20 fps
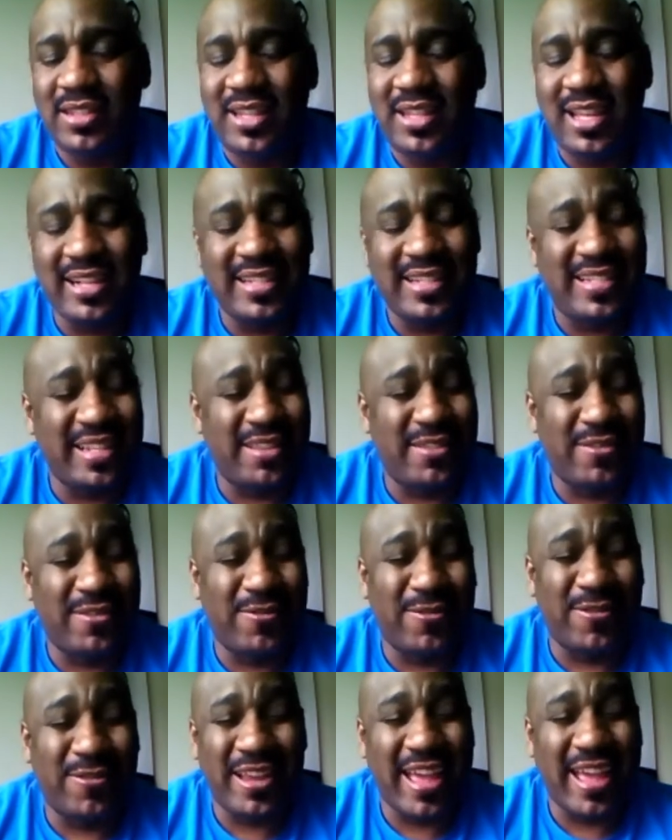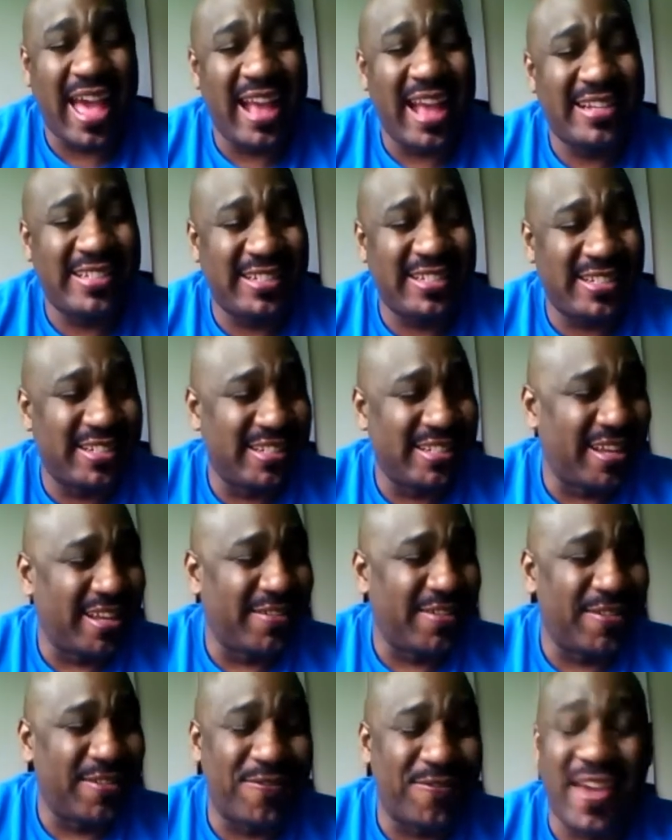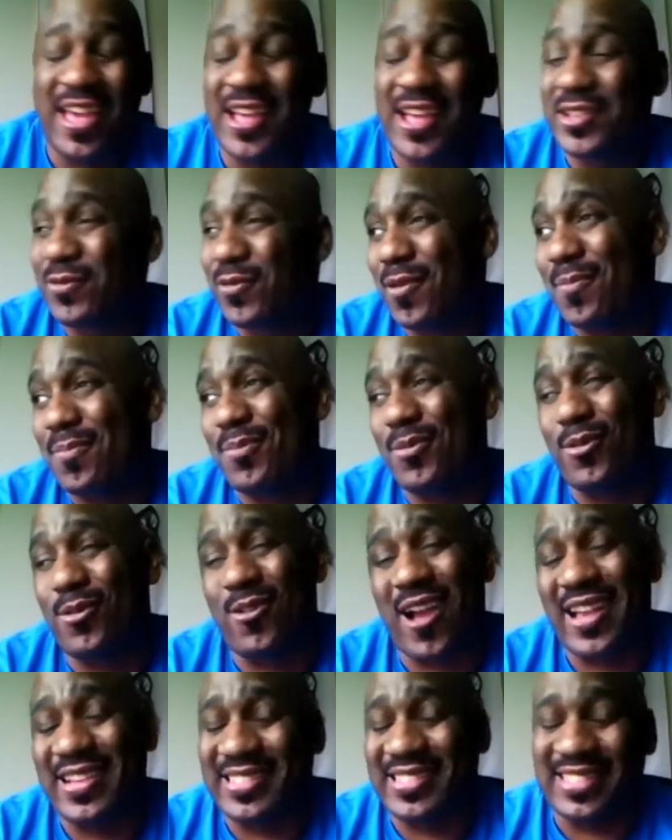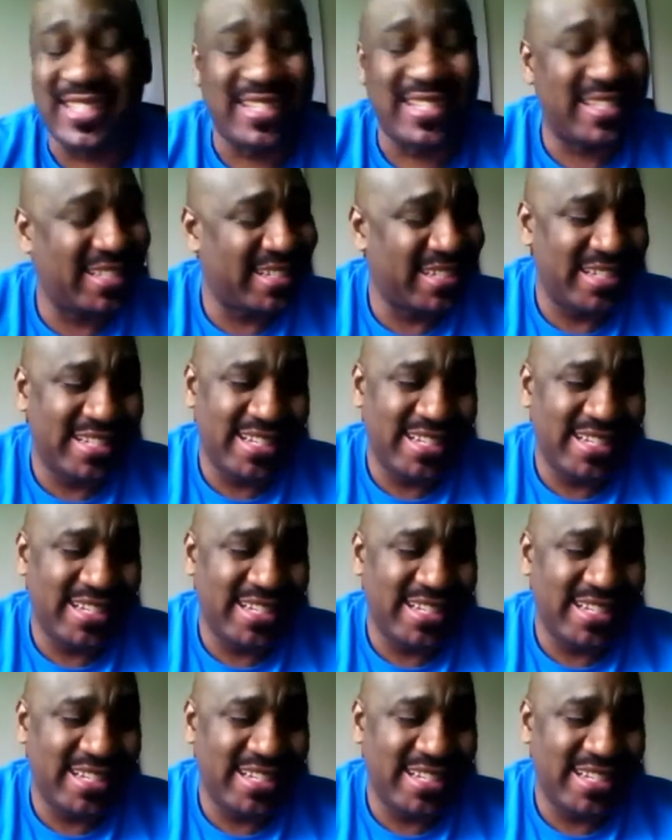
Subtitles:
Like I said, the reaction of the fans were priceless.